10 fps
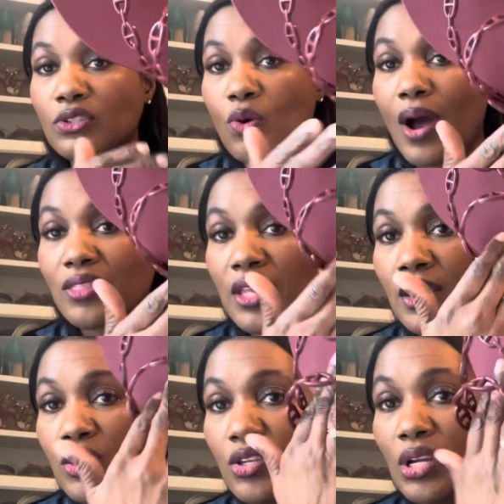So I
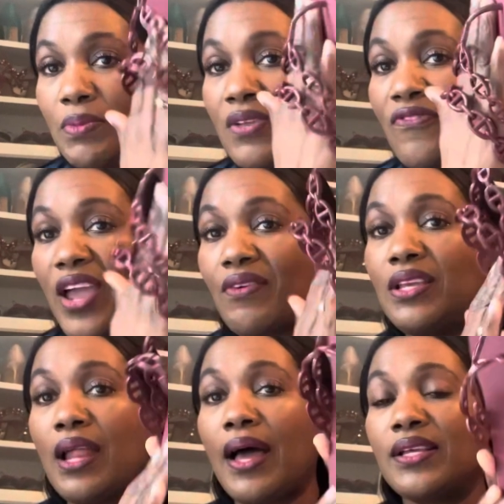think this is going to be
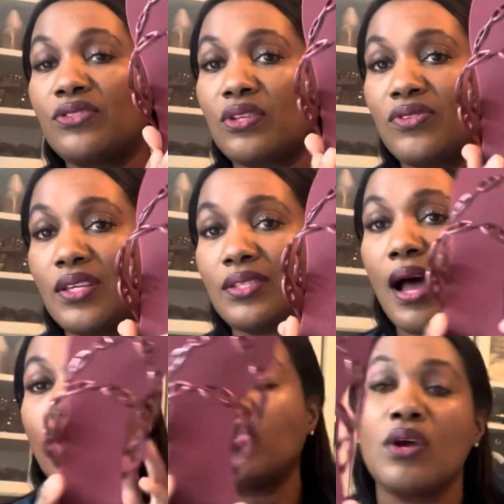very nice to test
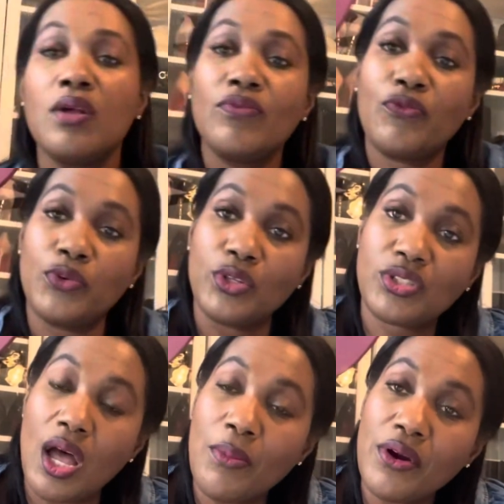out for the
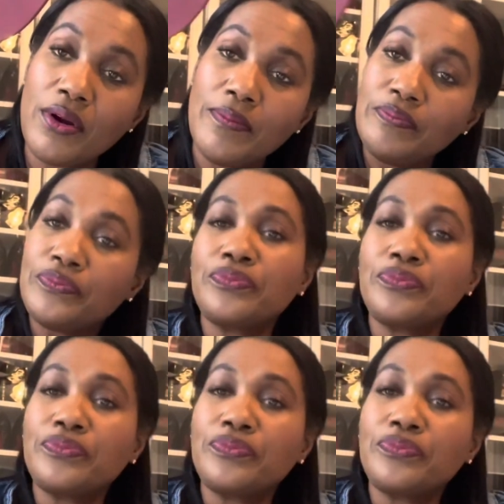summer.